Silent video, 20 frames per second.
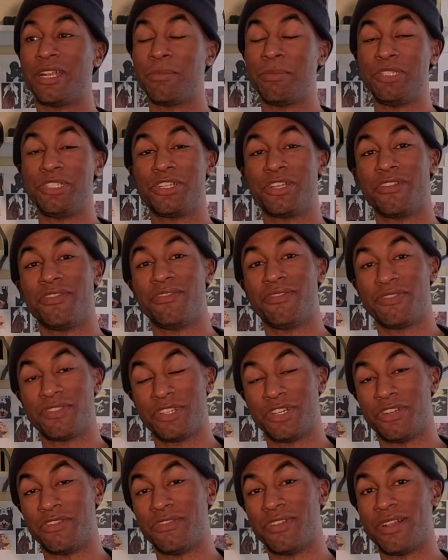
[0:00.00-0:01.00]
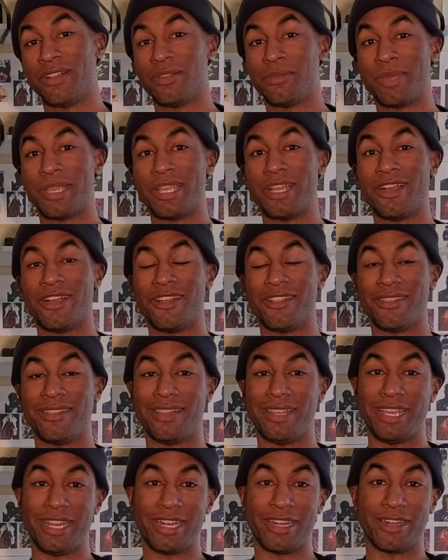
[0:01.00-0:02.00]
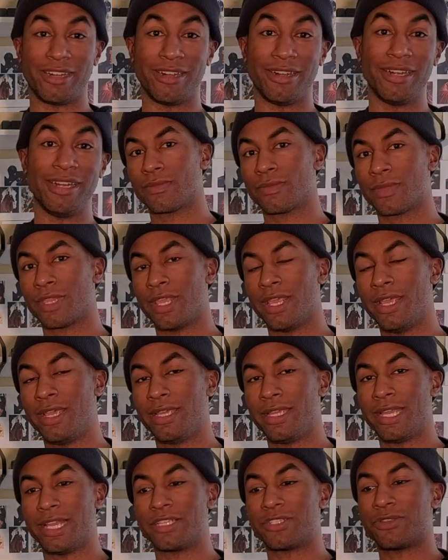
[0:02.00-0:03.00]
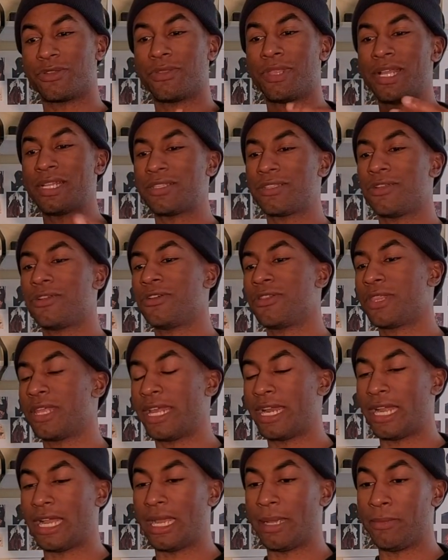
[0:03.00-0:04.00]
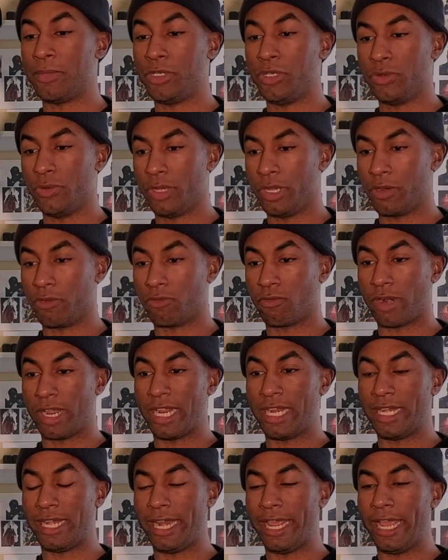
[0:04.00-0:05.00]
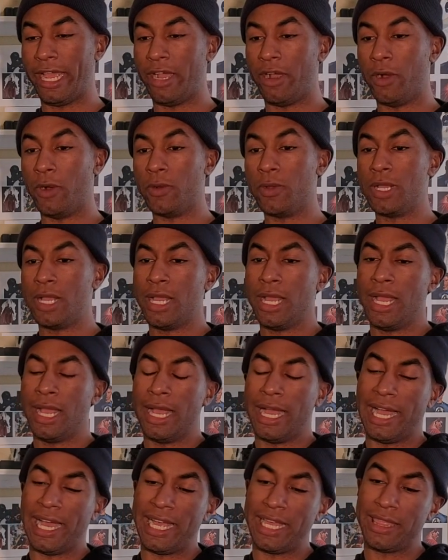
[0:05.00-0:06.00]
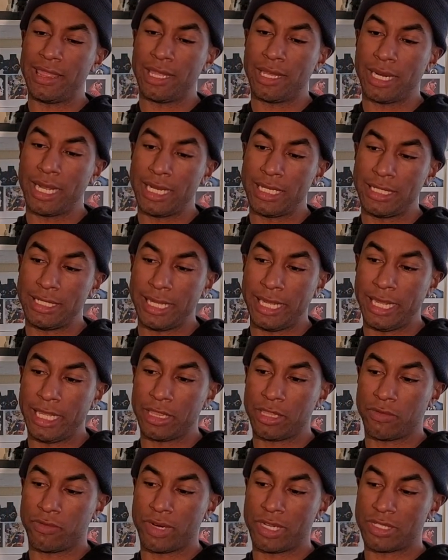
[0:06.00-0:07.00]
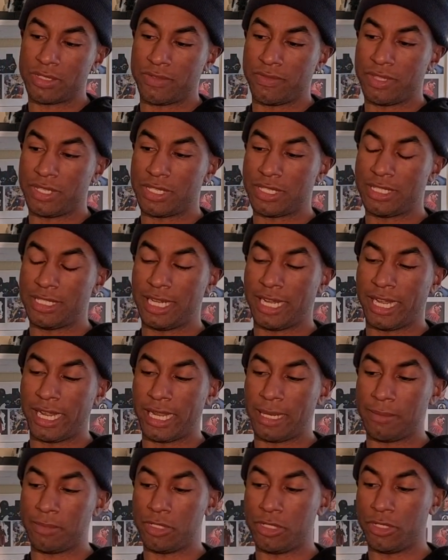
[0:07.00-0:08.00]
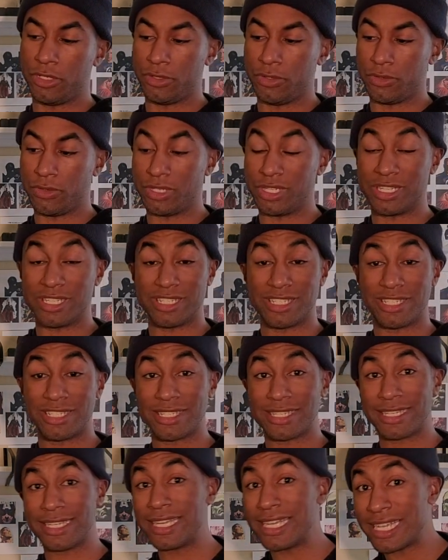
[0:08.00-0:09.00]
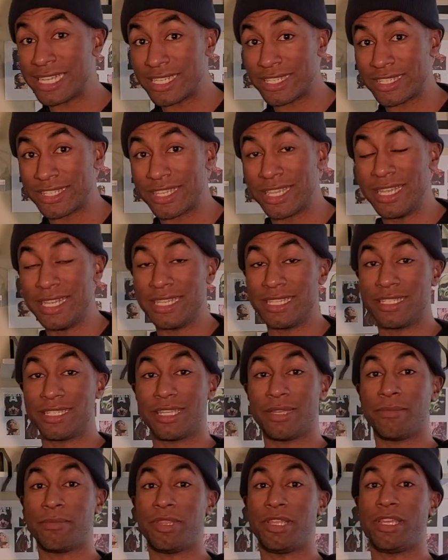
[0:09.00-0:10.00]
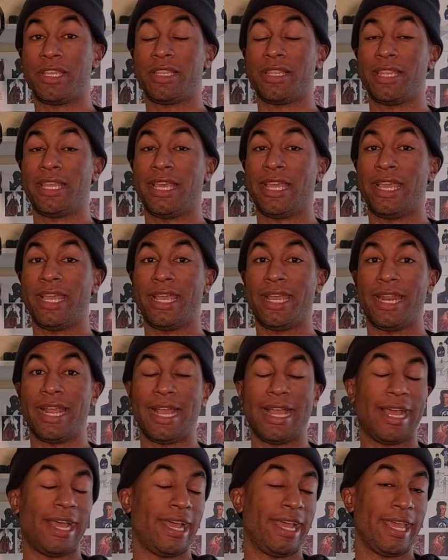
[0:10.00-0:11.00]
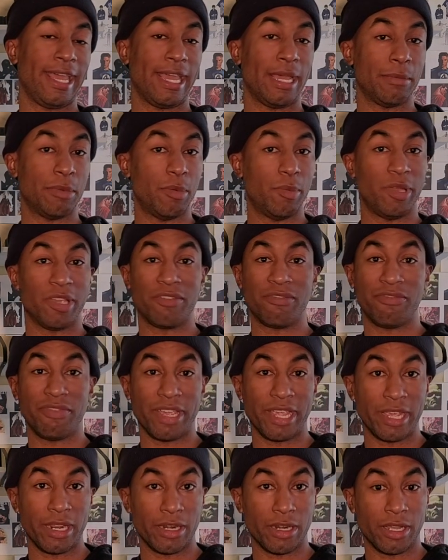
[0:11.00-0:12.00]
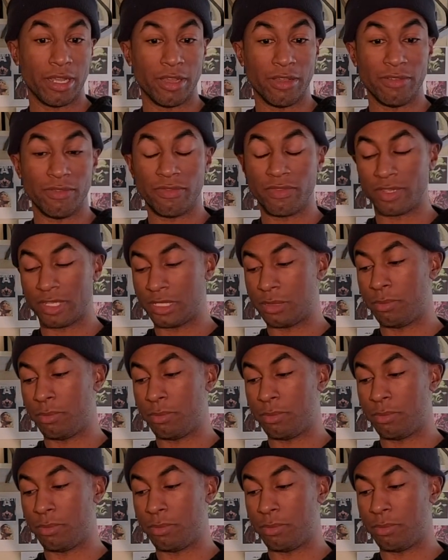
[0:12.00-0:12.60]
Be sure to, you know, follow me on there. Yeah, so that's all that I'm doing right now. I thought I'd take the rest of this time to discuss something that I am a big fan of.